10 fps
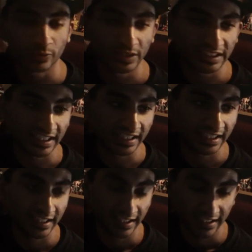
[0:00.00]
and whatnot,
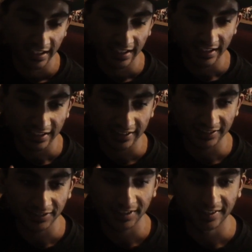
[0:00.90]

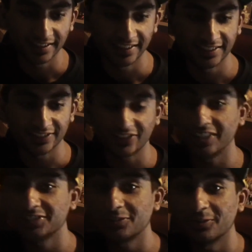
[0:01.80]
because I'm getting, there's a
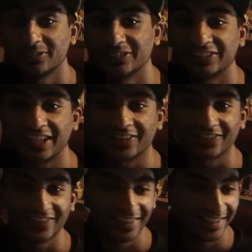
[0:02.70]
lot of stories to
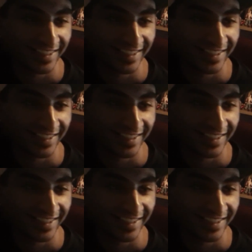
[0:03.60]
tell.